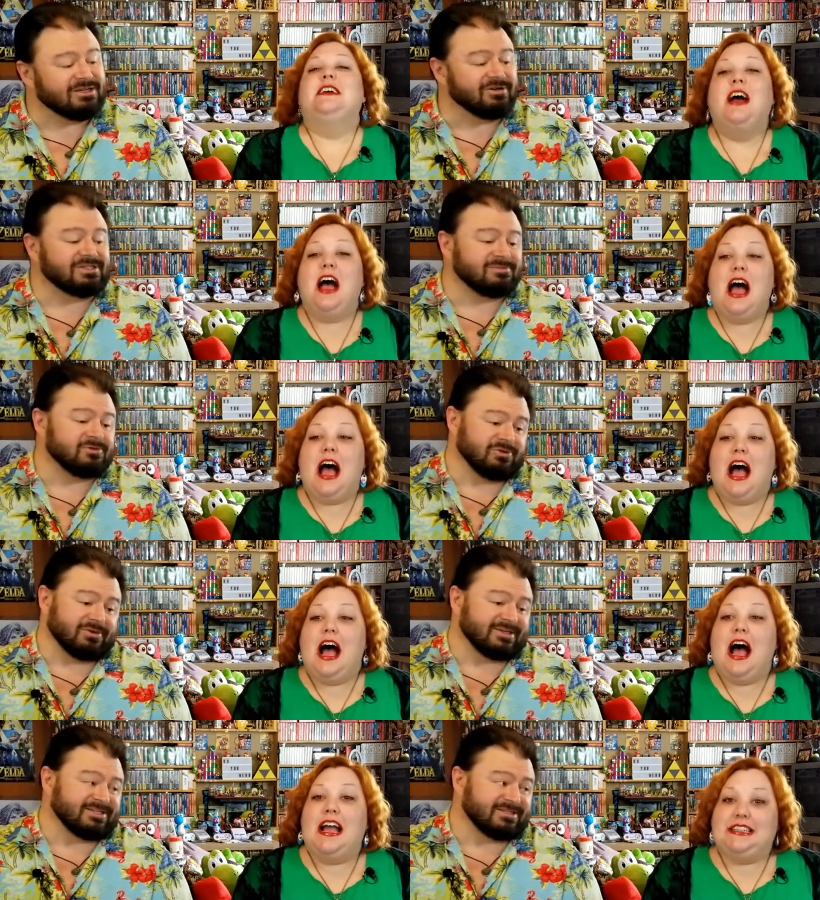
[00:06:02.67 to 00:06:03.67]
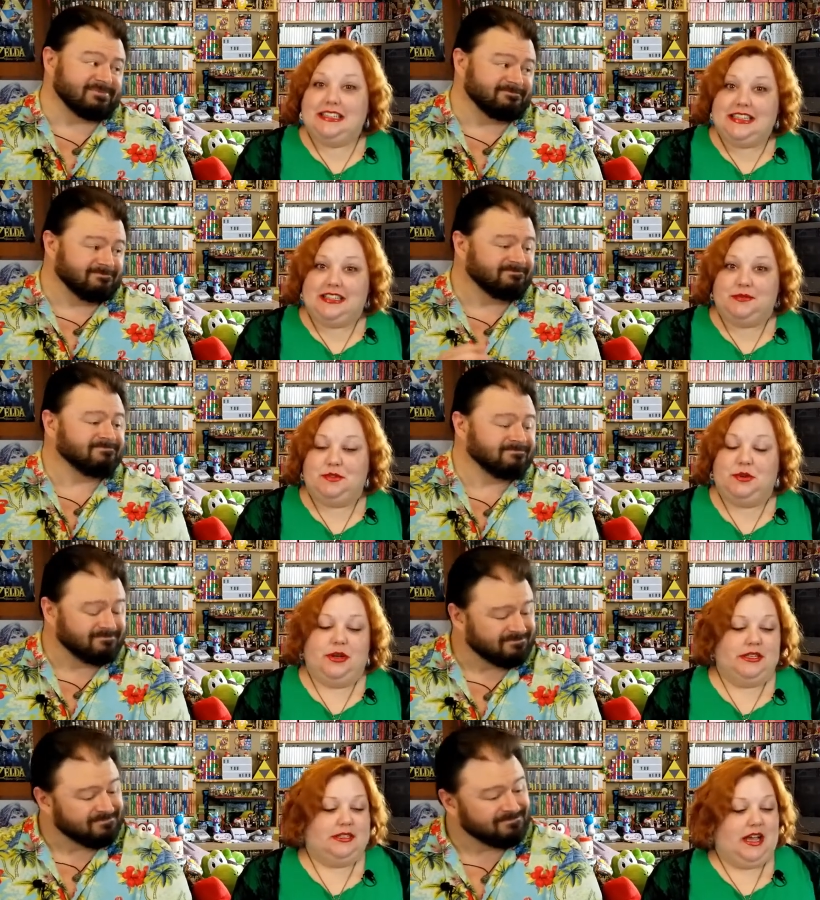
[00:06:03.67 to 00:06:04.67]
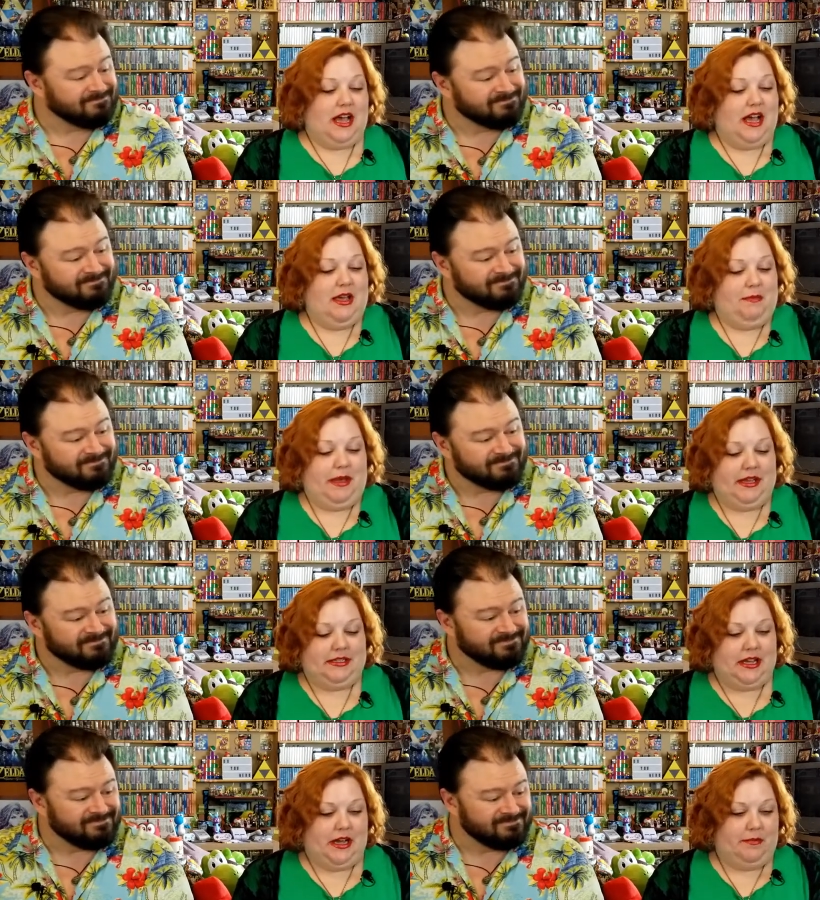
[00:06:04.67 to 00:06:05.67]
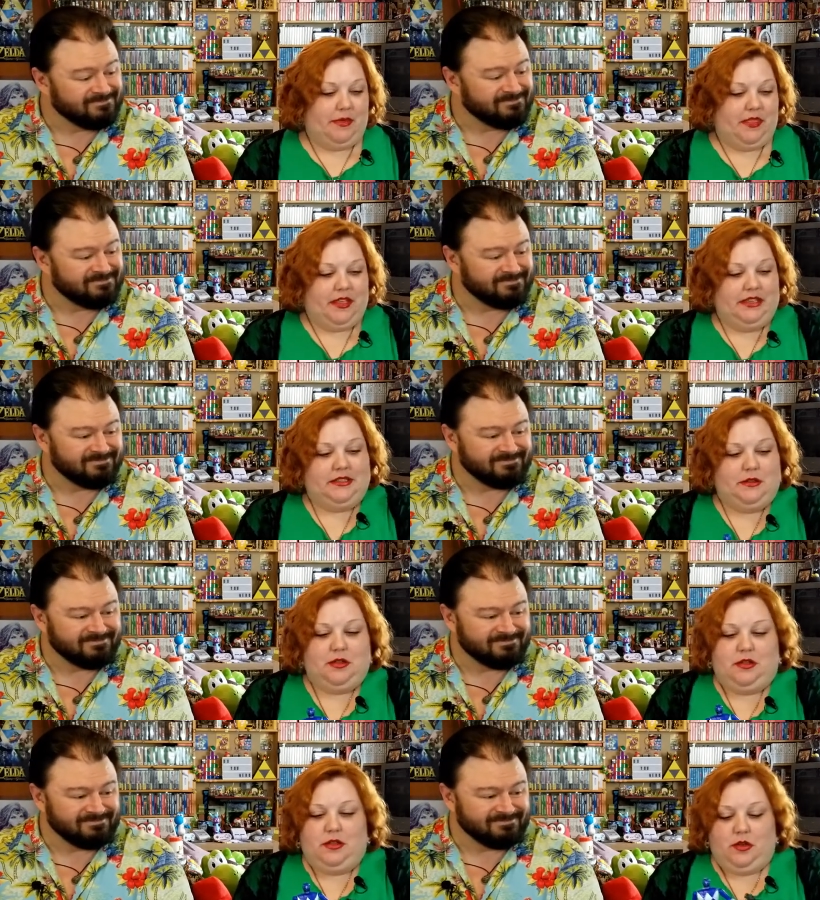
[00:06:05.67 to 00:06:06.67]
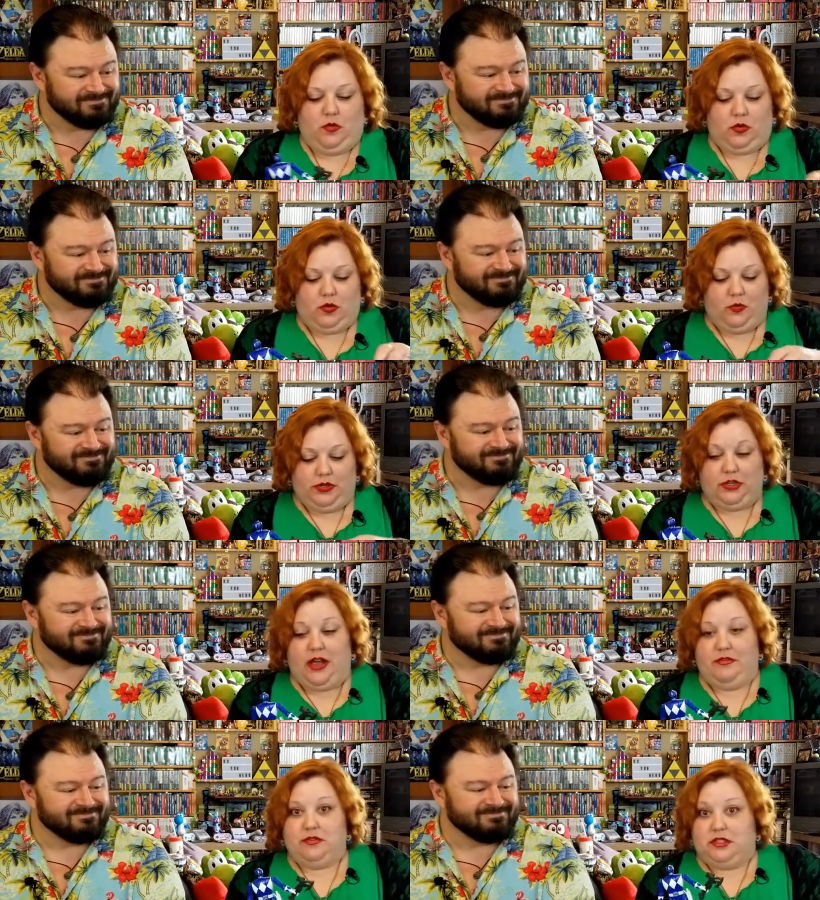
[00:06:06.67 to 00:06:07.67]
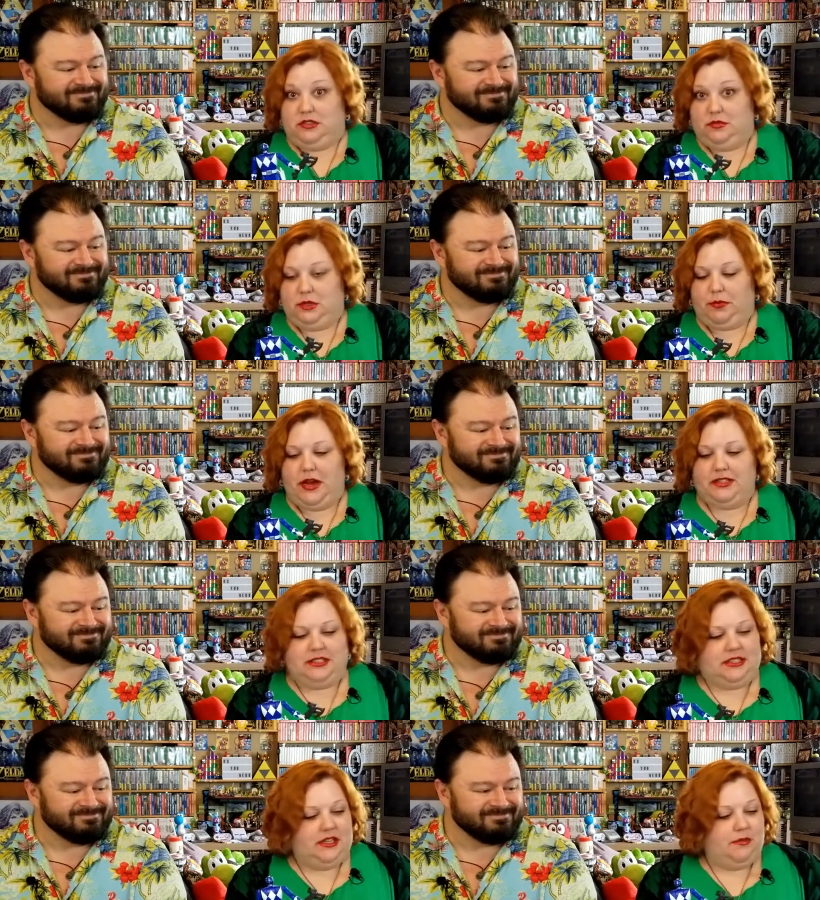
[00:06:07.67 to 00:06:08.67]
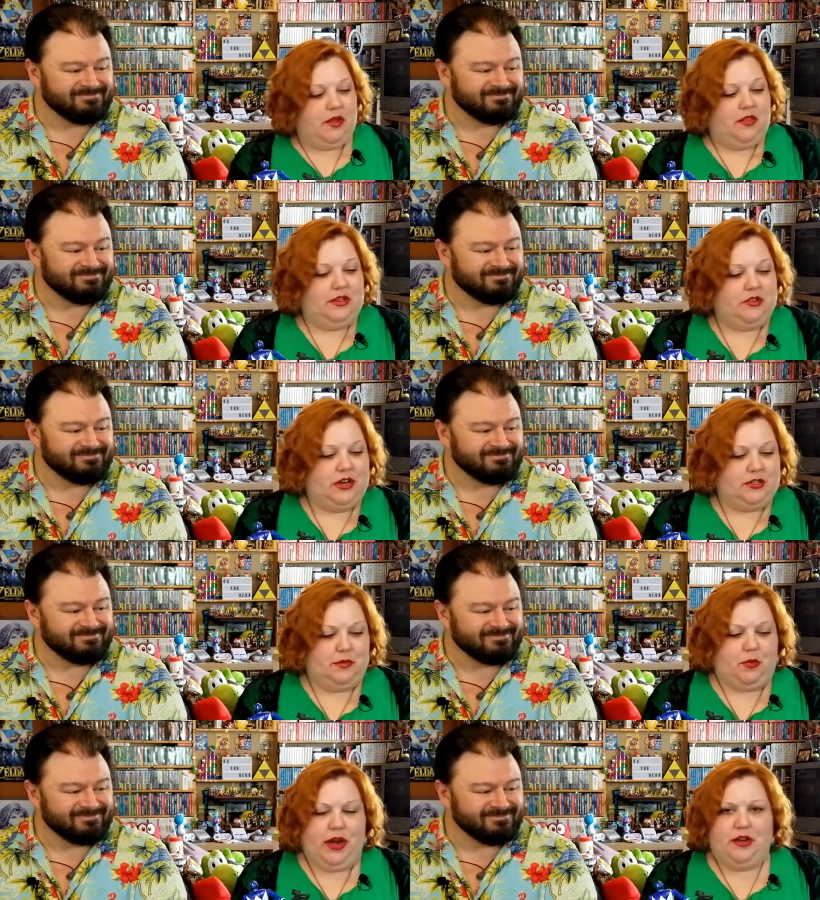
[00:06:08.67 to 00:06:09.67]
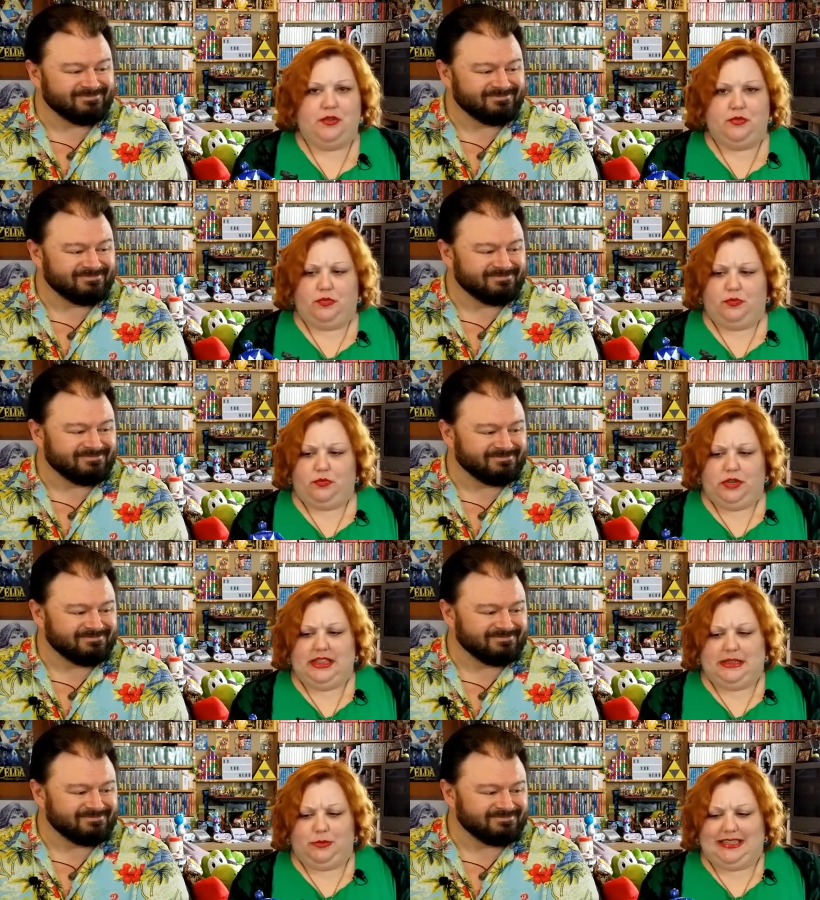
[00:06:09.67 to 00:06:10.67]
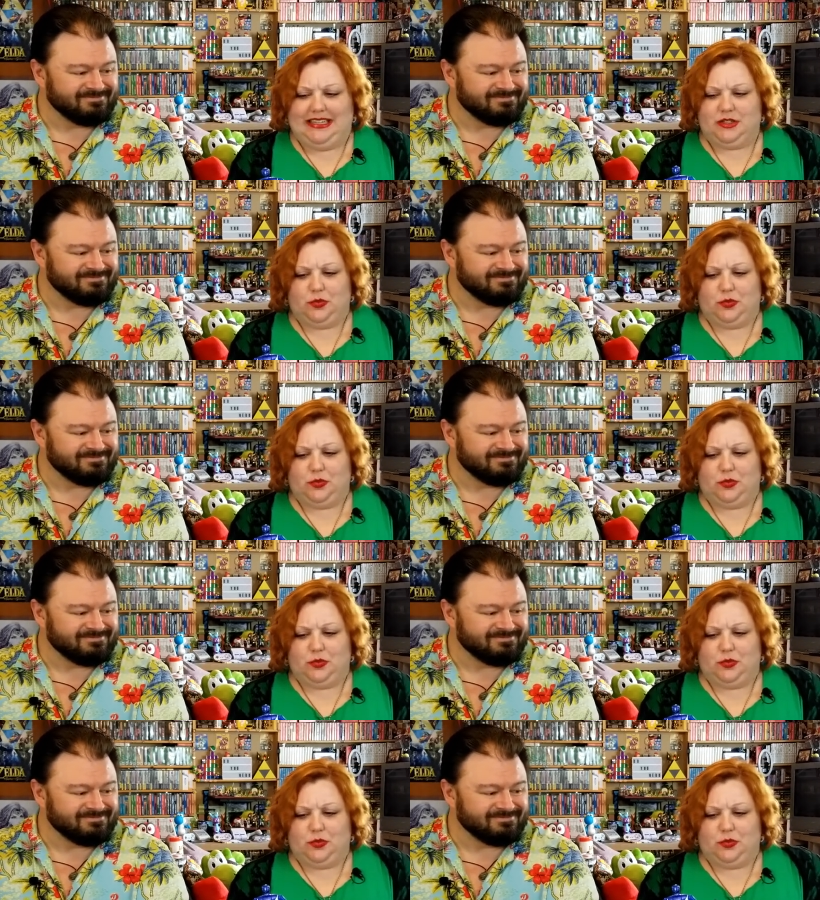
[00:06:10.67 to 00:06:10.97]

Speaker 1: get some toys.
Speaker 2: I did get some toys. I picked up these, which I was surprised to see them there. These are actually brand new, re released